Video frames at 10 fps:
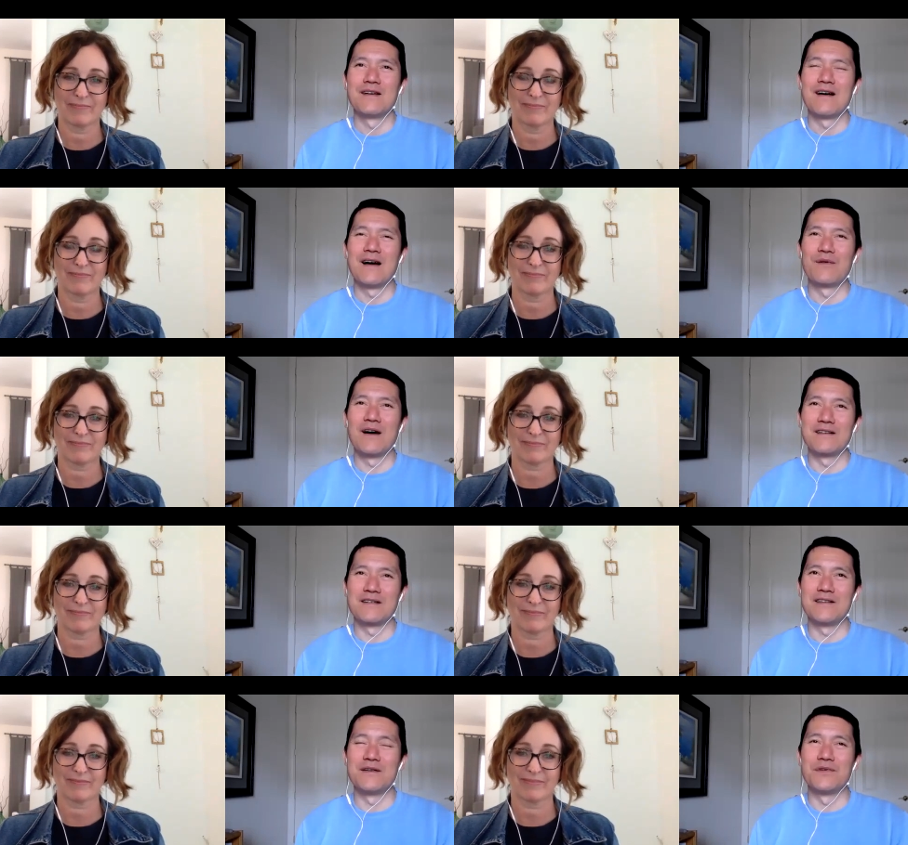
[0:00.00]

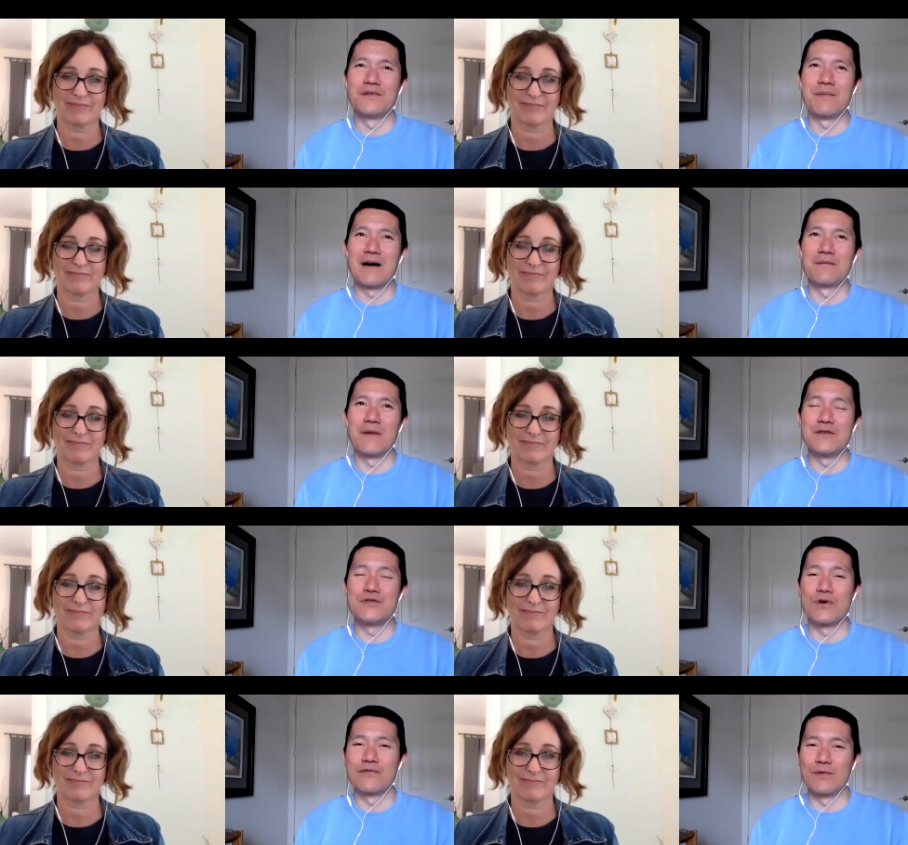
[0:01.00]
Speaker 1: ironically, it was about my
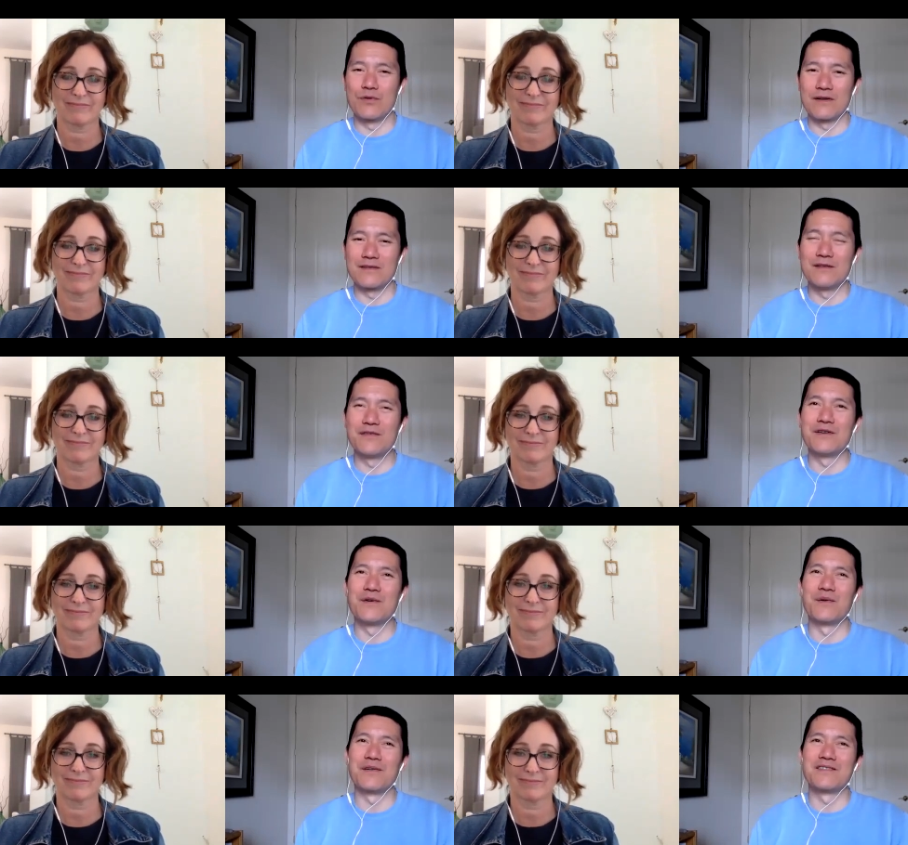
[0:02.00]
joyful productivity
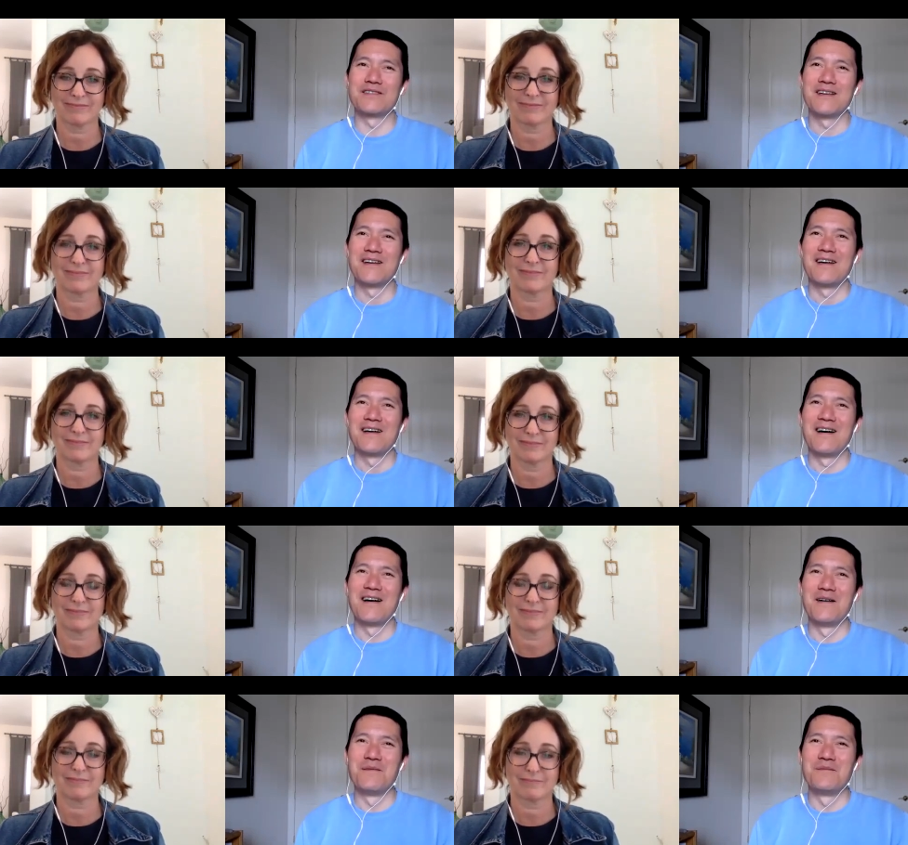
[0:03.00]
course
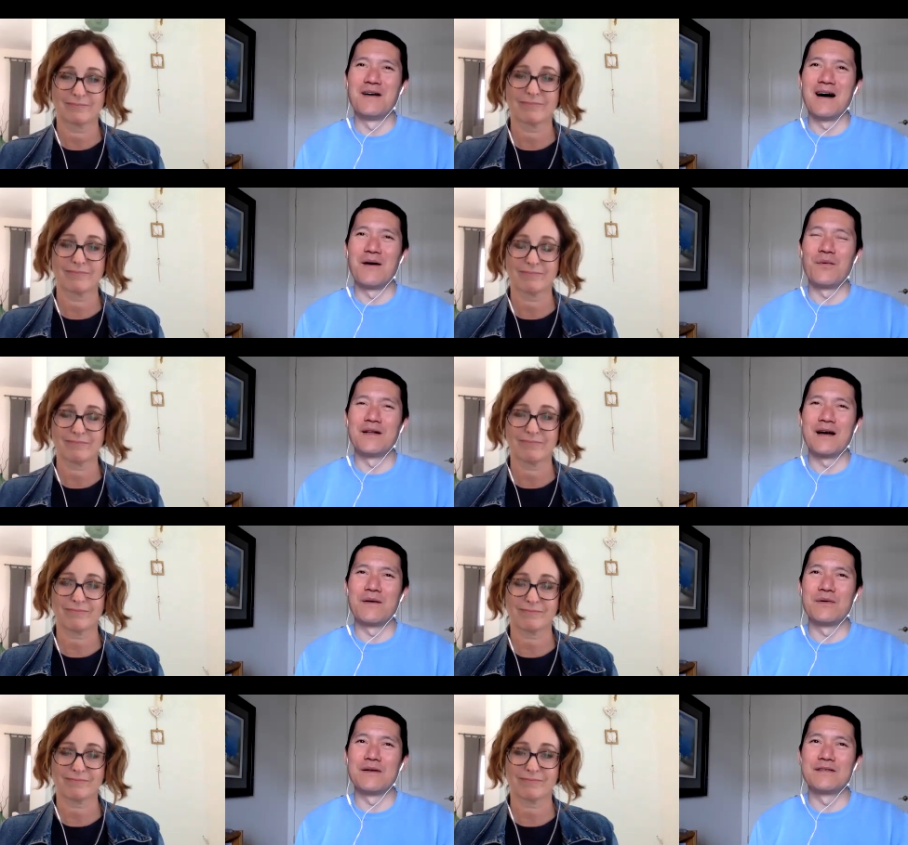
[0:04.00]
um, when I
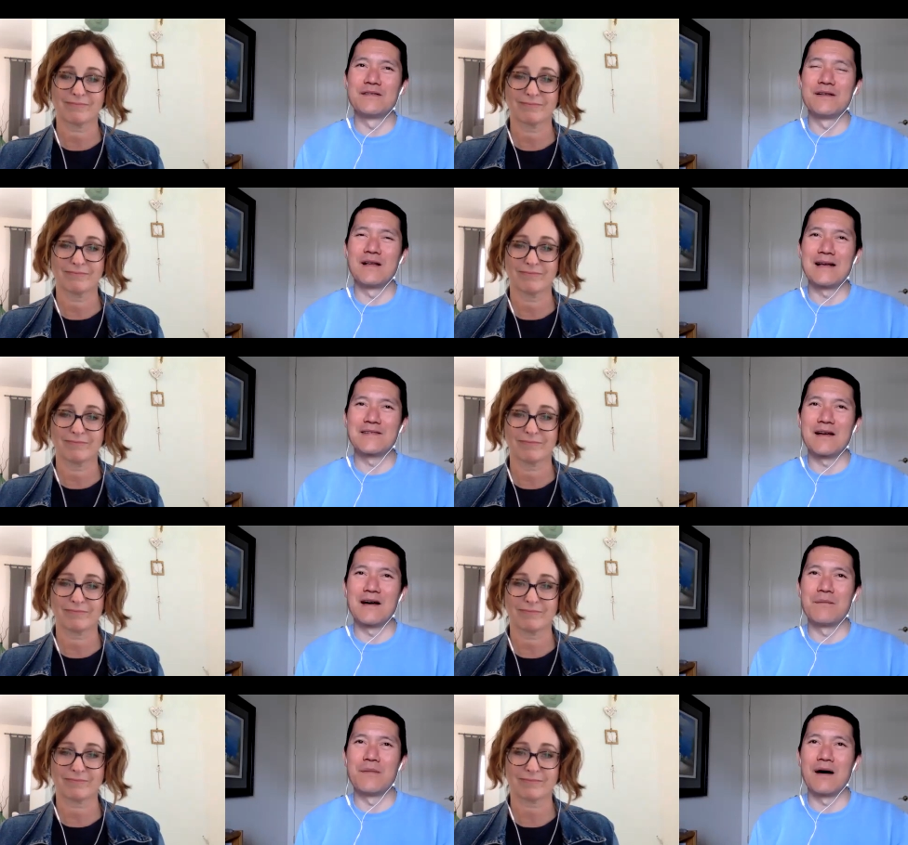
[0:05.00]
was the last
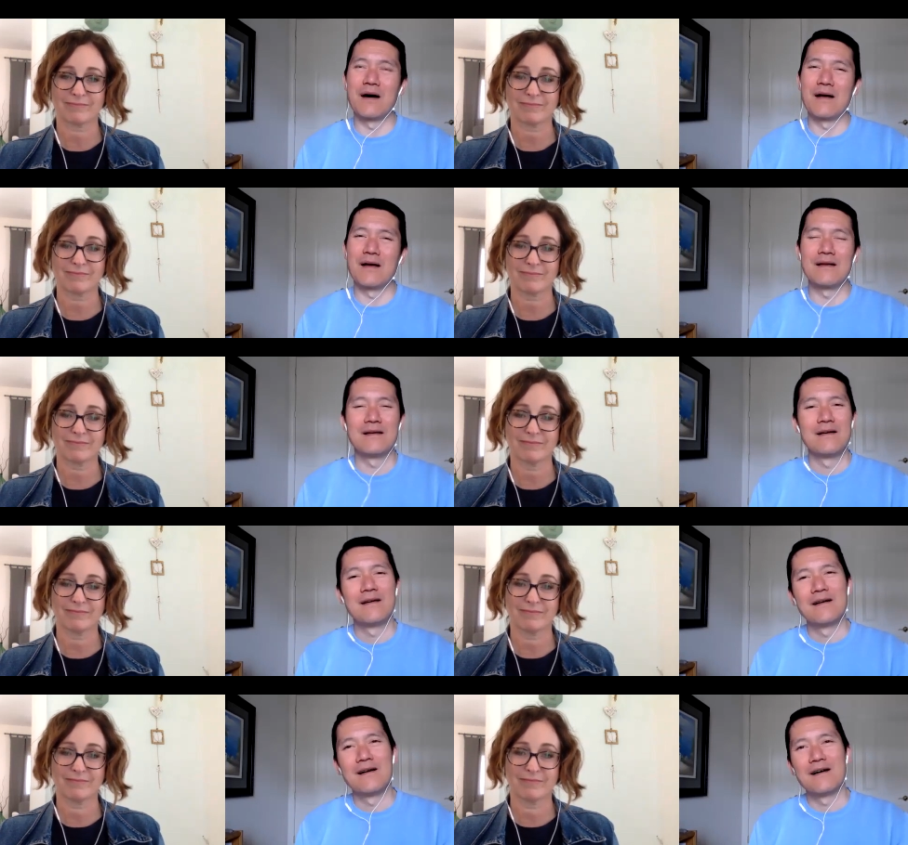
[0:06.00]
time I
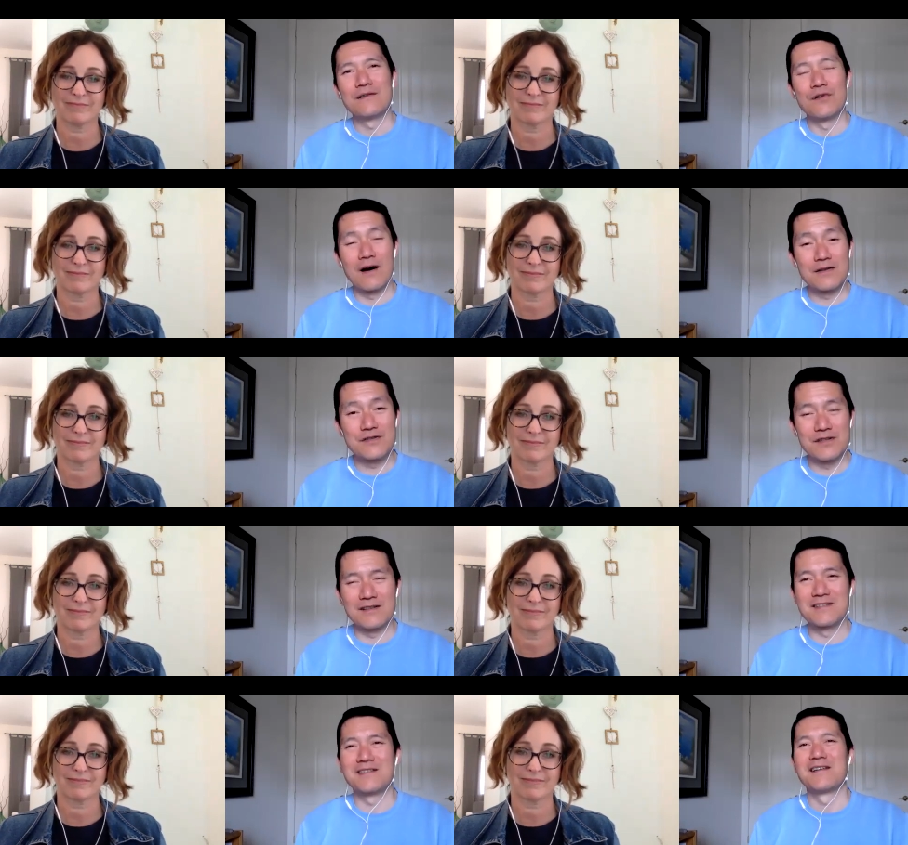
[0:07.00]
launched
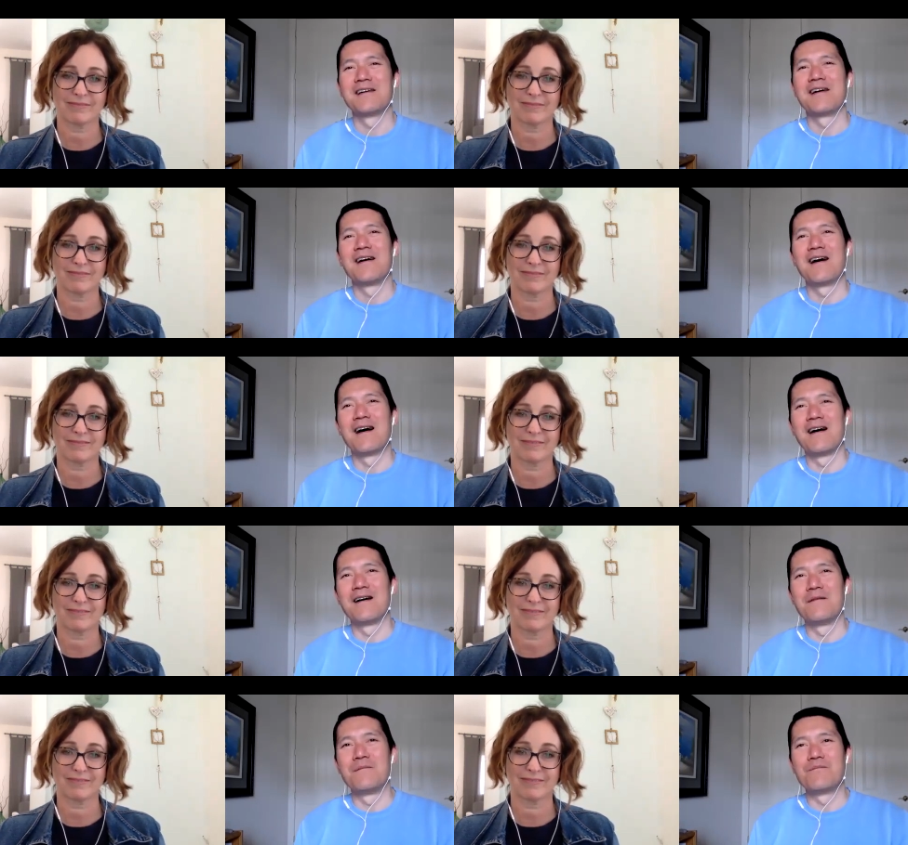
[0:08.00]
it,
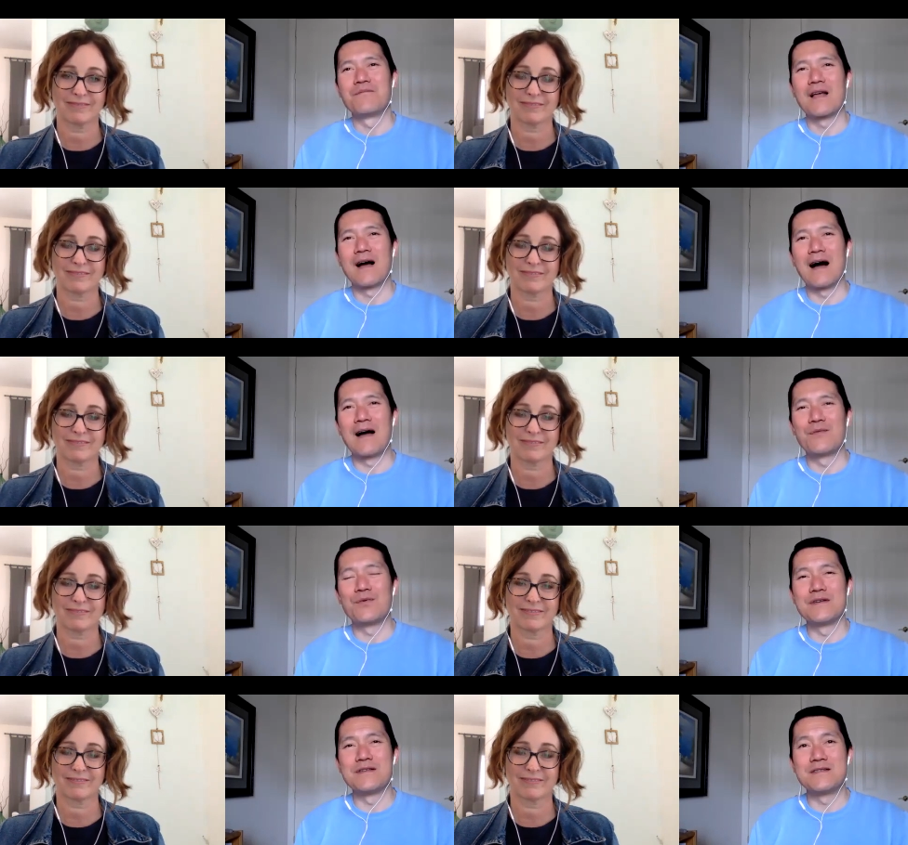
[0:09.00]
um, I
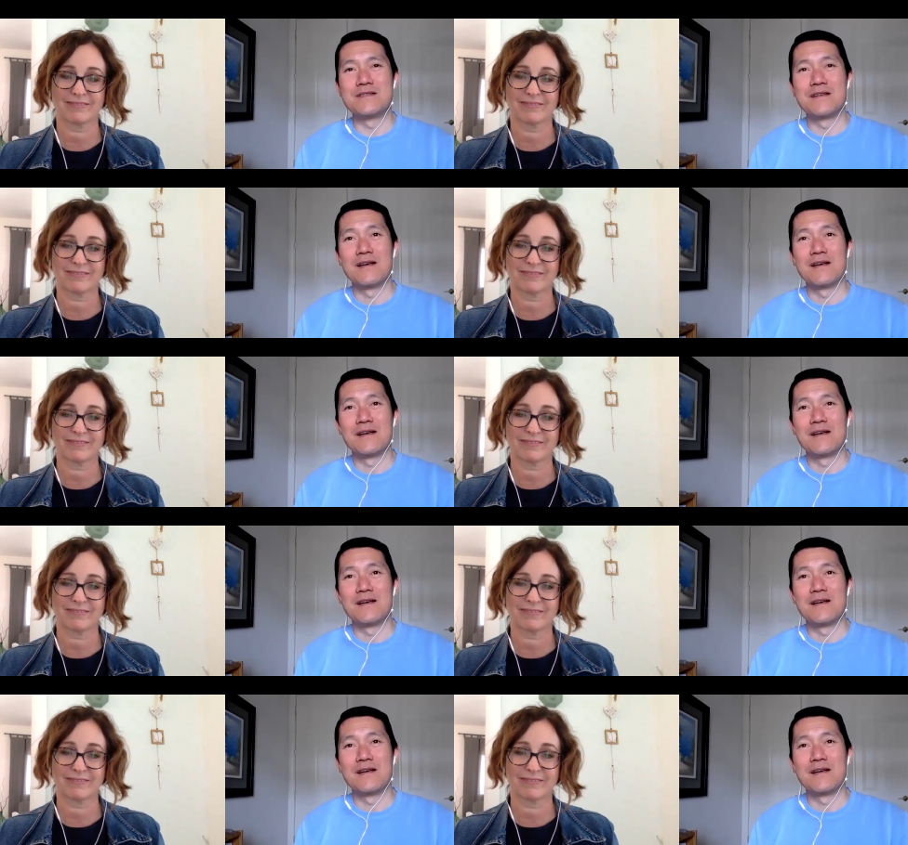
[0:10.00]
was